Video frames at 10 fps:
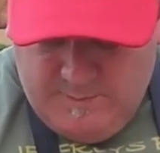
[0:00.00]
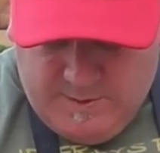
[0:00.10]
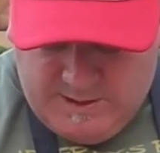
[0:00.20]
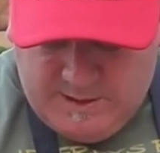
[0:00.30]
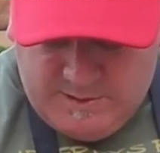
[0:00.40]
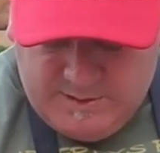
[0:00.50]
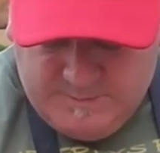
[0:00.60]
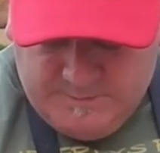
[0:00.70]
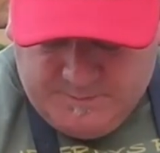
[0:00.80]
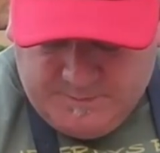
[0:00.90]
But there's
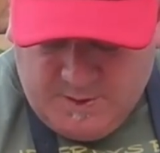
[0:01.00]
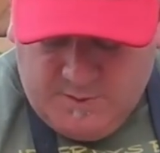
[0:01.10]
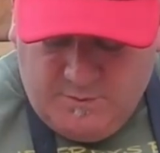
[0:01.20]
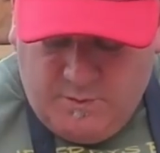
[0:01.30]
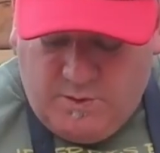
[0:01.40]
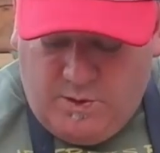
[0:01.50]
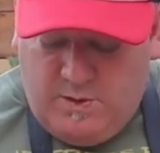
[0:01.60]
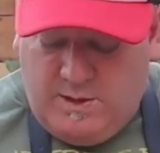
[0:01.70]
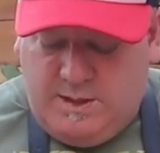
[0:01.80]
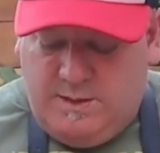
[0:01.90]
raw
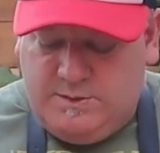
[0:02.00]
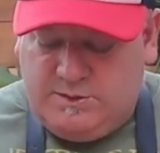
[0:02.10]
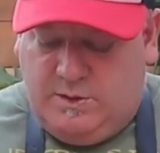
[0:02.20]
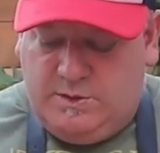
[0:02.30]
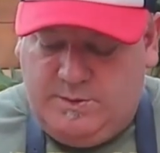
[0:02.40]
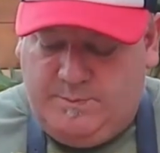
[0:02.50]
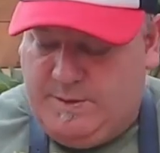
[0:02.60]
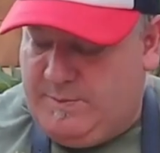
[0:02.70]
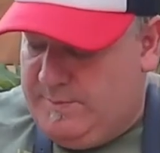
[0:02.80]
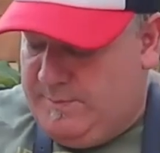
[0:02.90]
garlic, salt, pepper,